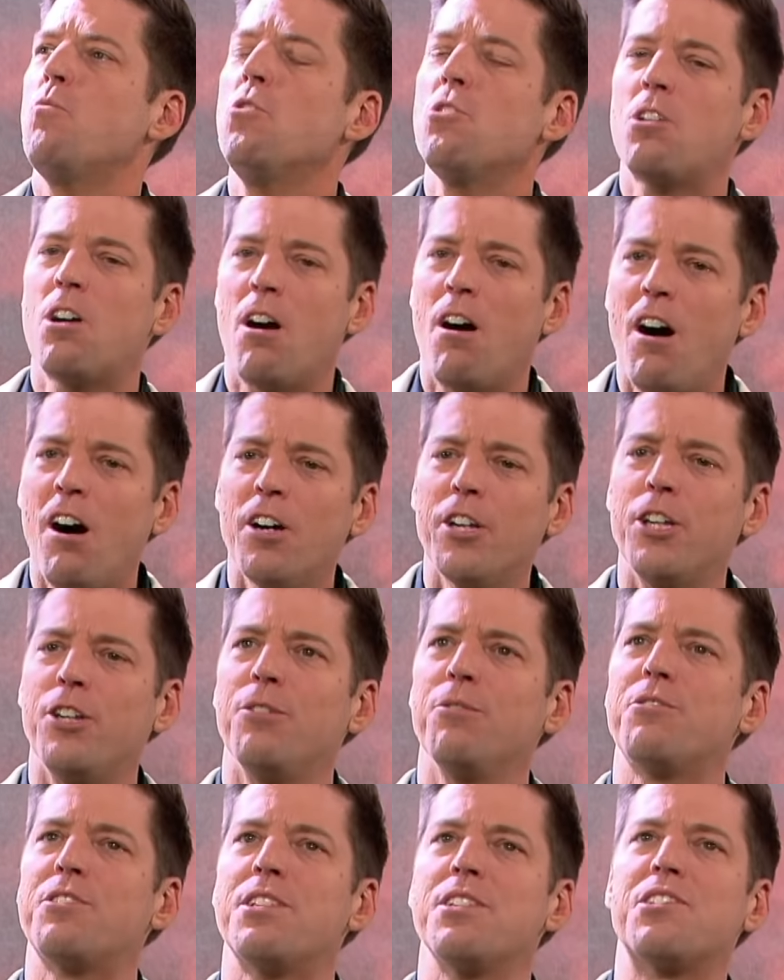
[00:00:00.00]
call
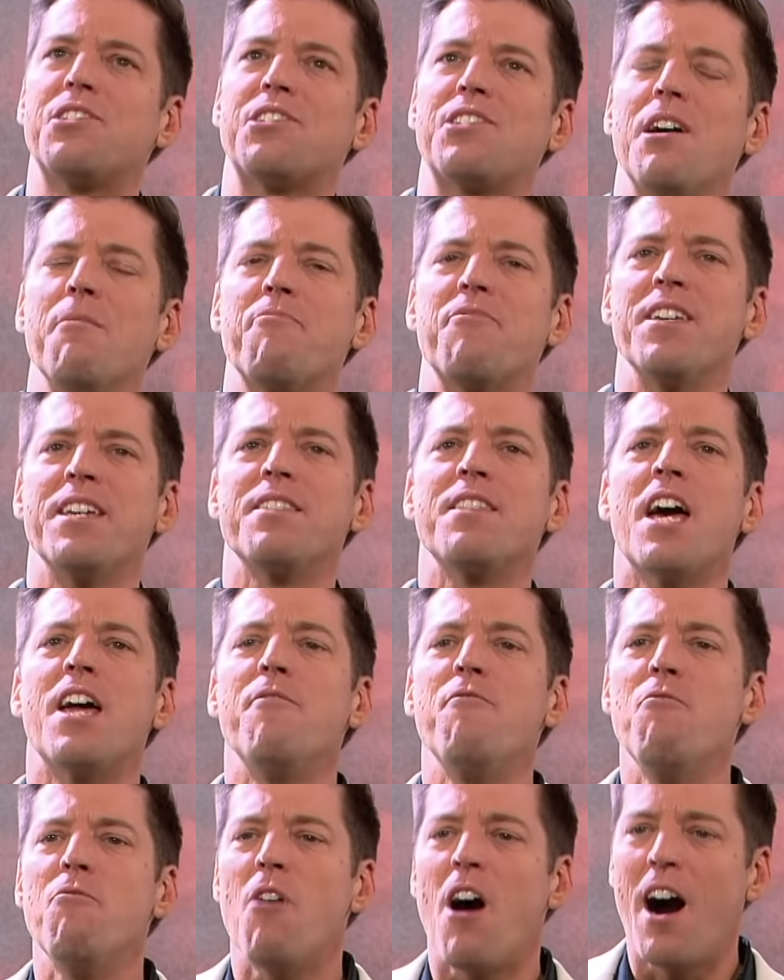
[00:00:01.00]
you to something
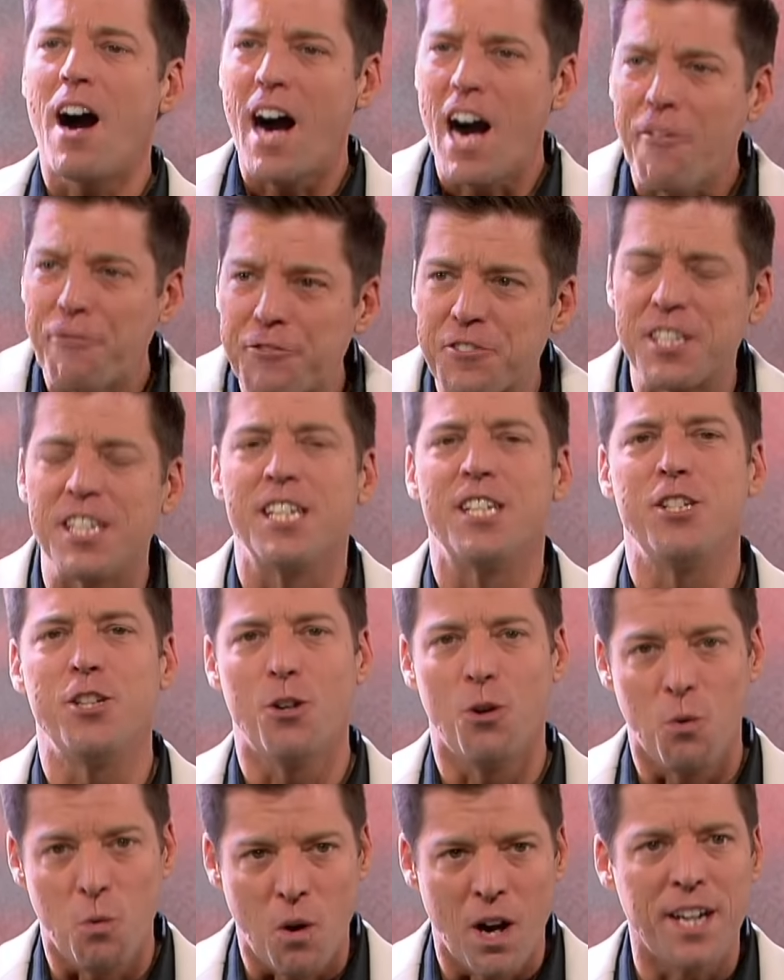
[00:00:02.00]
that often
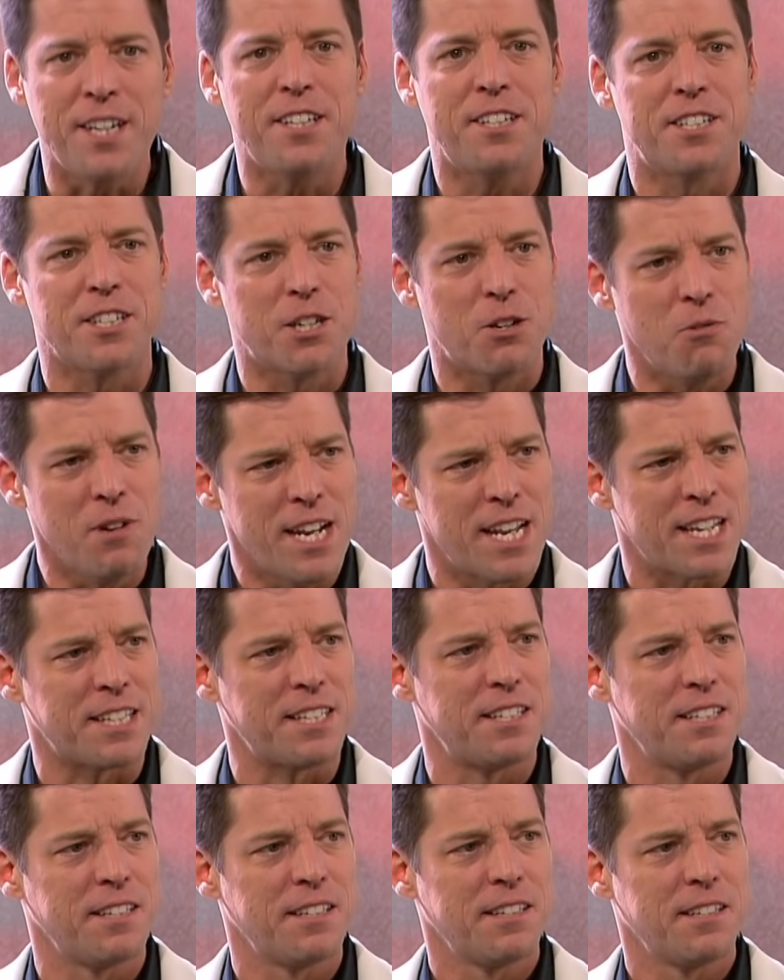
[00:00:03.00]
you'll want to
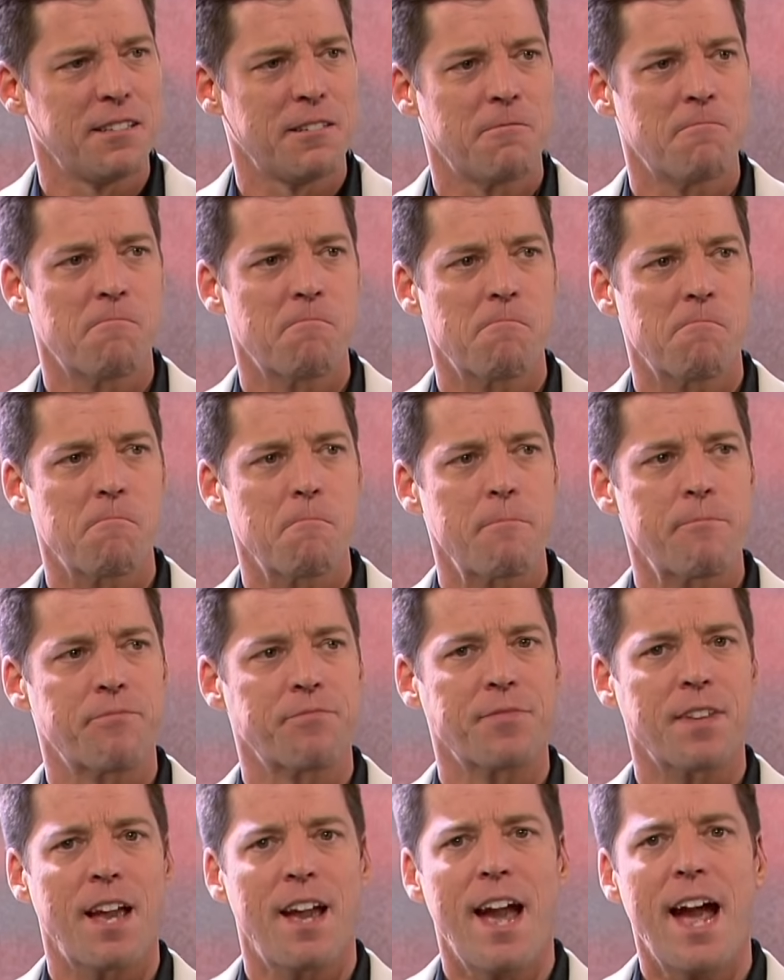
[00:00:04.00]
quit.
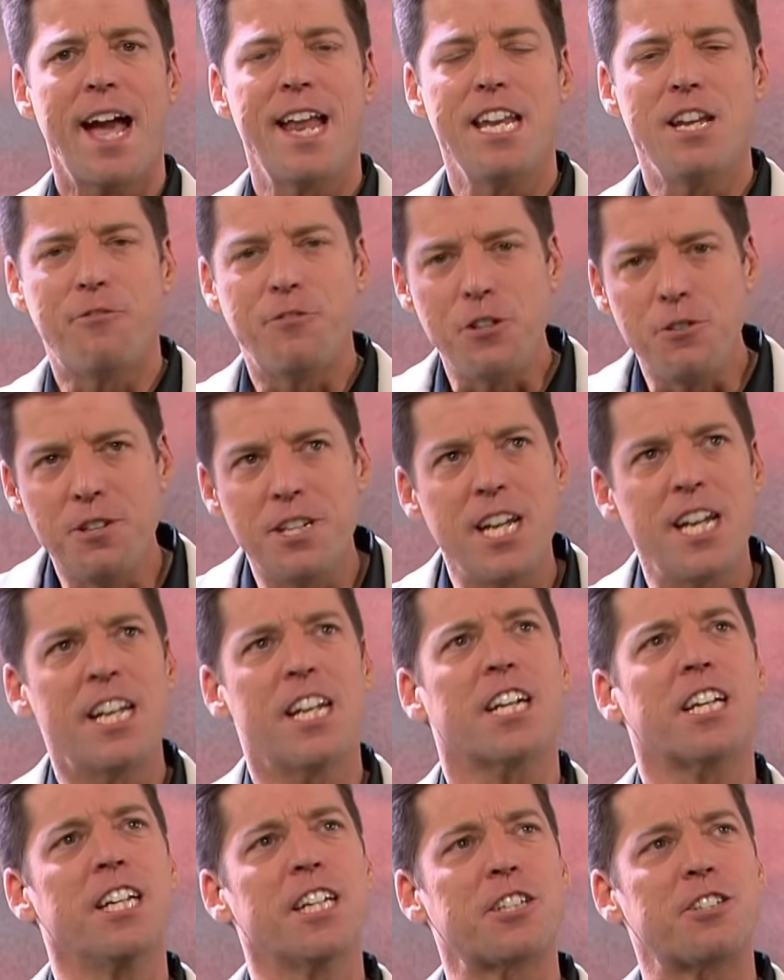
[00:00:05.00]
And if you need
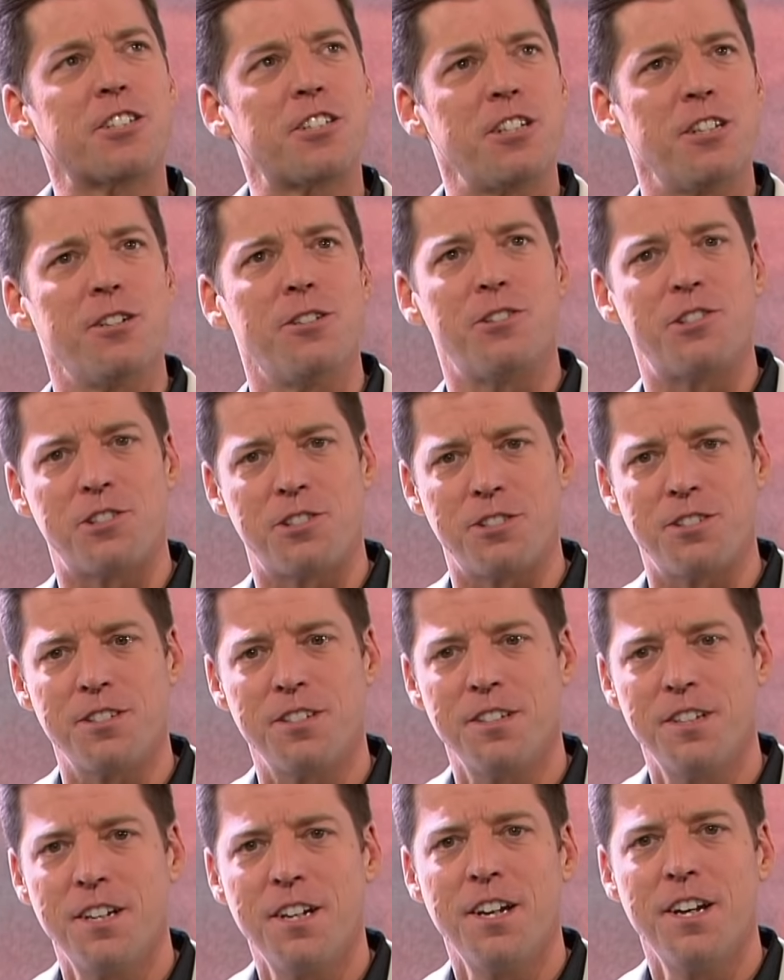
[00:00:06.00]
a good excuse,
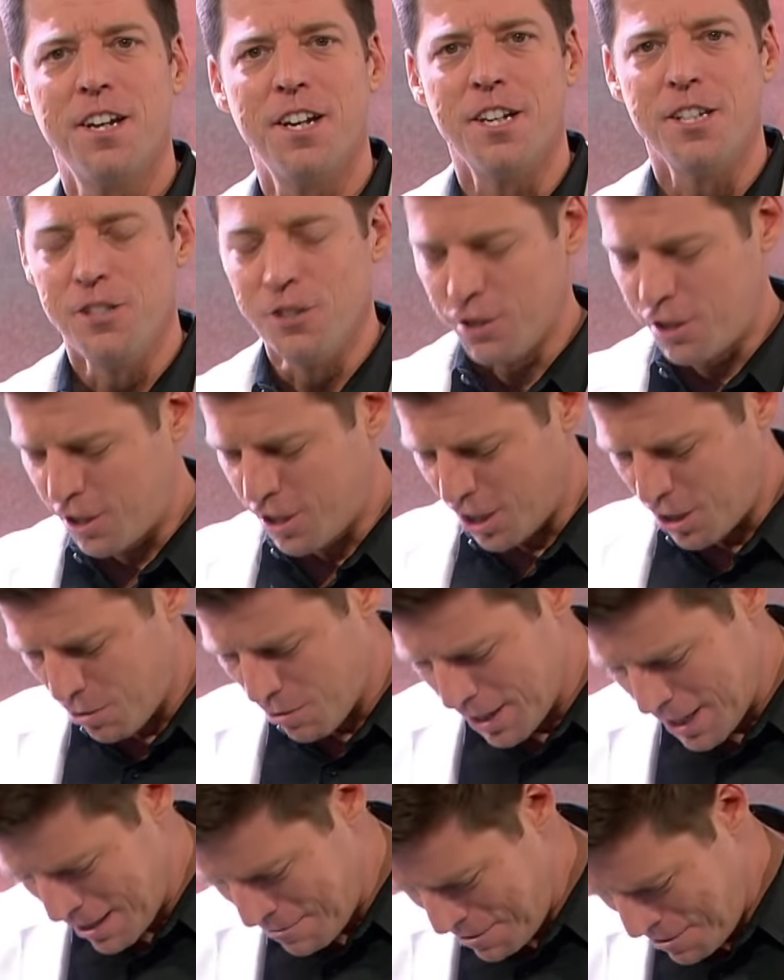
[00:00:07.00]
you'll cook
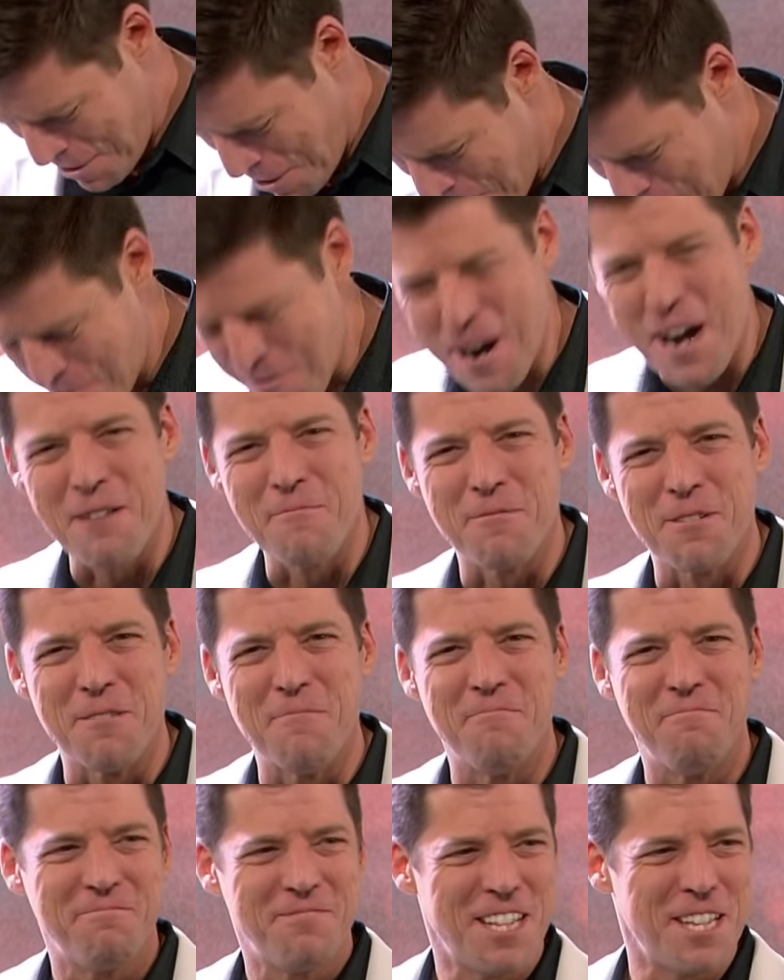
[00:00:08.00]
one up, no
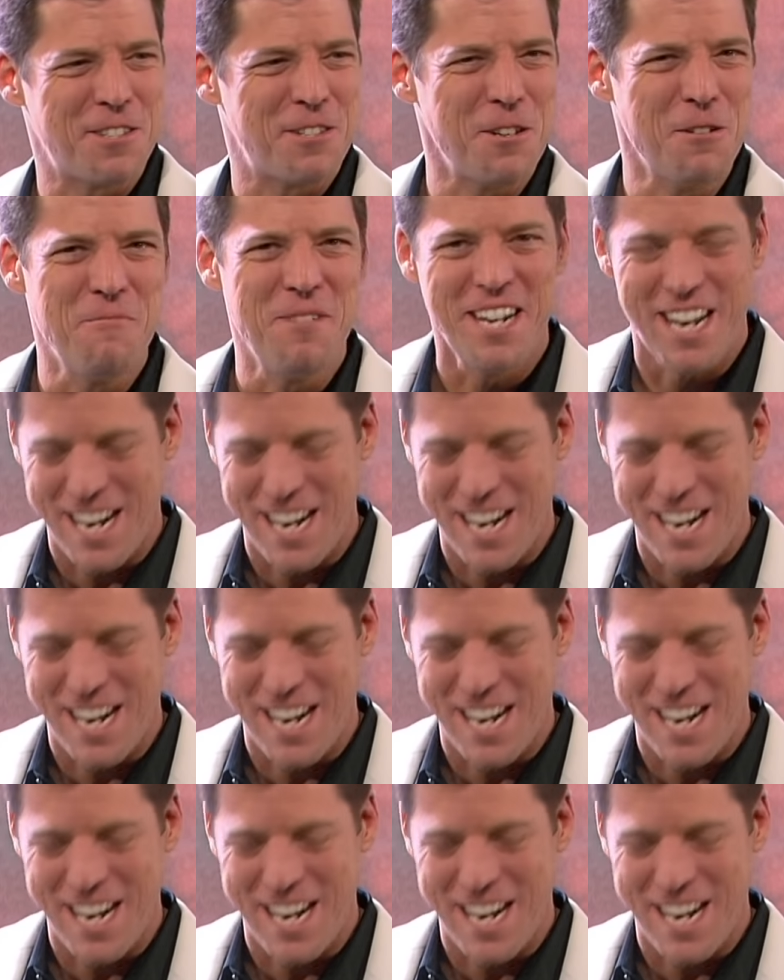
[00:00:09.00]
problem. It's human